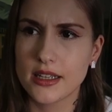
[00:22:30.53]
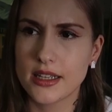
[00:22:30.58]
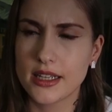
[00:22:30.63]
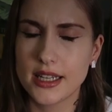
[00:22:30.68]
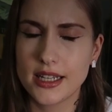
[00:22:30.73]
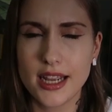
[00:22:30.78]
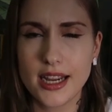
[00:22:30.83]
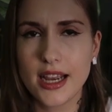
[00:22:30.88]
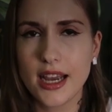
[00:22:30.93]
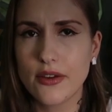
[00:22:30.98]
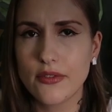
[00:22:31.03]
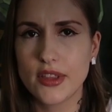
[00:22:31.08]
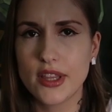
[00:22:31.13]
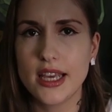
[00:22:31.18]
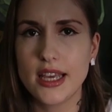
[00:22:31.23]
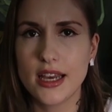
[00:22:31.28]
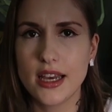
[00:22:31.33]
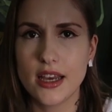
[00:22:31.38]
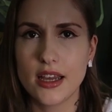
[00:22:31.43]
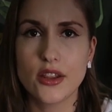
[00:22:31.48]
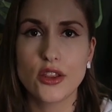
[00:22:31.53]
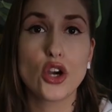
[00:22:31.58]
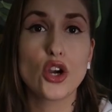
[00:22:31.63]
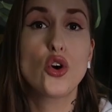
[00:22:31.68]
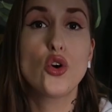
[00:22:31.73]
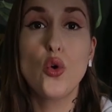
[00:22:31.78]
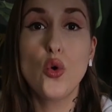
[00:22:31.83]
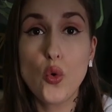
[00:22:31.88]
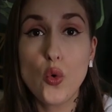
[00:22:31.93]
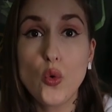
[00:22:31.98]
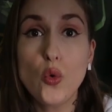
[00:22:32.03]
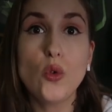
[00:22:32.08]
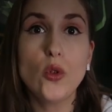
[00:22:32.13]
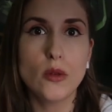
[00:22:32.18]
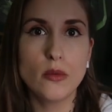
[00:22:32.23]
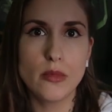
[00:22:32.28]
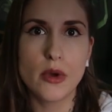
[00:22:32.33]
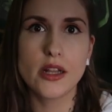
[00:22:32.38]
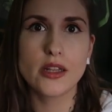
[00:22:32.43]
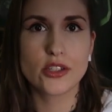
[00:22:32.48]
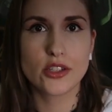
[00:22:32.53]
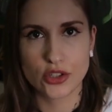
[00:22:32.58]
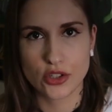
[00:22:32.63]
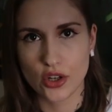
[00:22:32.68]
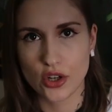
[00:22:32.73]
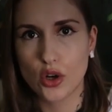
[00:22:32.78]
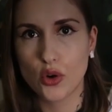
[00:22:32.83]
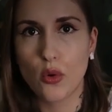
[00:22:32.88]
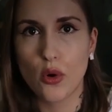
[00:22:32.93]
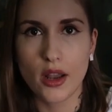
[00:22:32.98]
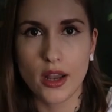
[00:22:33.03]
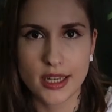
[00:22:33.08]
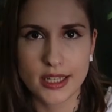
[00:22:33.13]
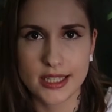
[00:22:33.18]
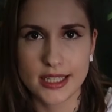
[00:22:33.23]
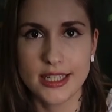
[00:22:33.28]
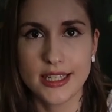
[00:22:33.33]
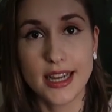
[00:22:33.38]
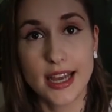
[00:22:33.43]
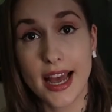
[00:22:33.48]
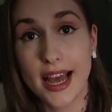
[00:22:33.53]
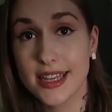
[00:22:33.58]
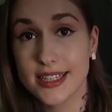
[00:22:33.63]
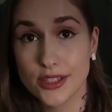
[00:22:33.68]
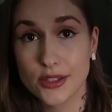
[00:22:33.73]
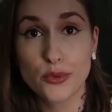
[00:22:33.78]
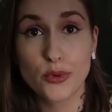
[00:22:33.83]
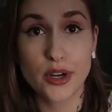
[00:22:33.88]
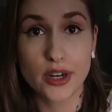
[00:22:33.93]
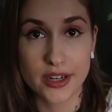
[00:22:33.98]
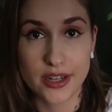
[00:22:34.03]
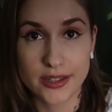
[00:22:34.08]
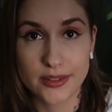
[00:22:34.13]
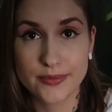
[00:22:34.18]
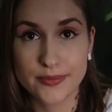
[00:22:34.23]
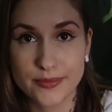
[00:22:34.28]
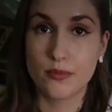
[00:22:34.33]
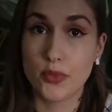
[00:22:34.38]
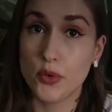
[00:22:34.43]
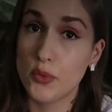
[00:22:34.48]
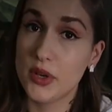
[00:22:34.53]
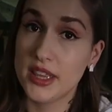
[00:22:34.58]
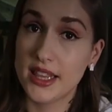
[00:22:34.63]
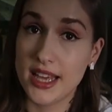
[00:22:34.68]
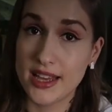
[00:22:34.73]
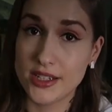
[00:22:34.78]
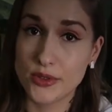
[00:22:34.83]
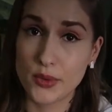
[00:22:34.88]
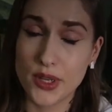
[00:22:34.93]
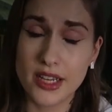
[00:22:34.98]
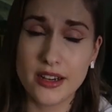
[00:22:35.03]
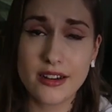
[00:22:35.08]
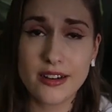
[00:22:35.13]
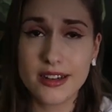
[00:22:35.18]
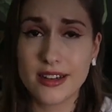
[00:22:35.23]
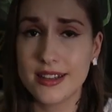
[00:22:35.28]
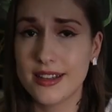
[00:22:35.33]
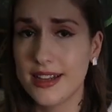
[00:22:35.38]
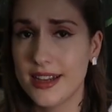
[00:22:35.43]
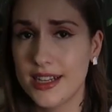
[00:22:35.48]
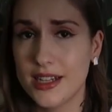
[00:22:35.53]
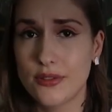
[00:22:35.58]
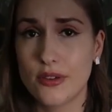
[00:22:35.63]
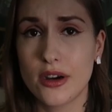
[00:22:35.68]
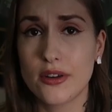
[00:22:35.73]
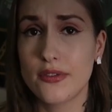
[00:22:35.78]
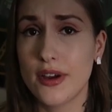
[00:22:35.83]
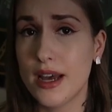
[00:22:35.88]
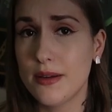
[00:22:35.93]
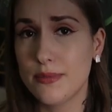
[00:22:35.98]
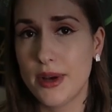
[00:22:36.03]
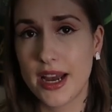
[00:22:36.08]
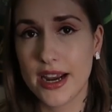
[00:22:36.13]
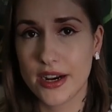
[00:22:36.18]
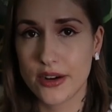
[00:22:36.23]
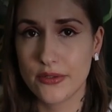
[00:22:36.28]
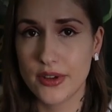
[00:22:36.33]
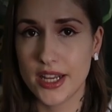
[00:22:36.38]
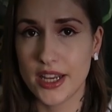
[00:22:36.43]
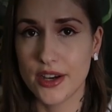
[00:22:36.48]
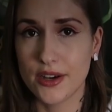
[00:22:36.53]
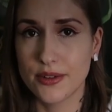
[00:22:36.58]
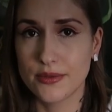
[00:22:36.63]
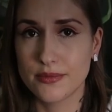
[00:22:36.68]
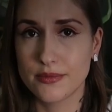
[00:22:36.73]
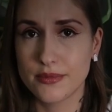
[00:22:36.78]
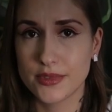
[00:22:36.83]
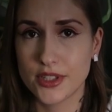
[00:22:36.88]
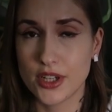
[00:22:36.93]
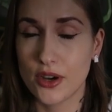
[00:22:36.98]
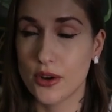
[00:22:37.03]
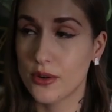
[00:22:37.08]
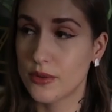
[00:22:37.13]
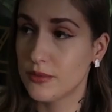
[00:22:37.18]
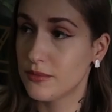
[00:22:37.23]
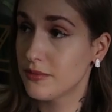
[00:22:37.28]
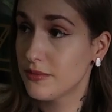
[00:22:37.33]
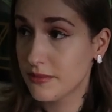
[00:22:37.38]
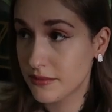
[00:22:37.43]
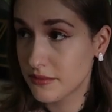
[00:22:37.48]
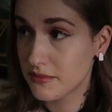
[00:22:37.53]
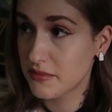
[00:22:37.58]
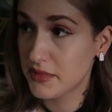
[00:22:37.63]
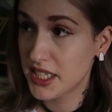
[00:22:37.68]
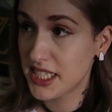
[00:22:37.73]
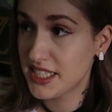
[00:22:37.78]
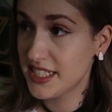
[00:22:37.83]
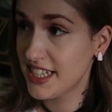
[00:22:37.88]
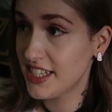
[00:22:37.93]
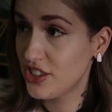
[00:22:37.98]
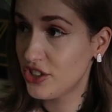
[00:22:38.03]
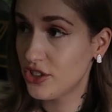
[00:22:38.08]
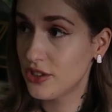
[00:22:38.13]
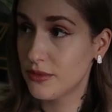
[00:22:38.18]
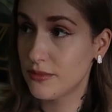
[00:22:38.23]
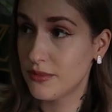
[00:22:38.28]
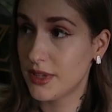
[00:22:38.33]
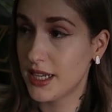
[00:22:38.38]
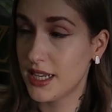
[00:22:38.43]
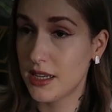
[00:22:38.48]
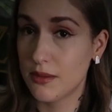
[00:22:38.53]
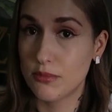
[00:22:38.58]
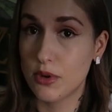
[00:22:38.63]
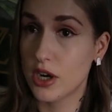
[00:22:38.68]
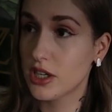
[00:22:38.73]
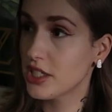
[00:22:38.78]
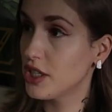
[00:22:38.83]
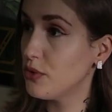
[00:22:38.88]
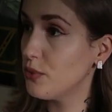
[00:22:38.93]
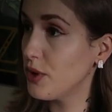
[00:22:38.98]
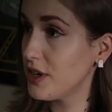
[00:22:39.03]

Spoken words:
They have the cool monster quality, as it were. But with that, we are at the end of our vampire video. So, Isnish, any parting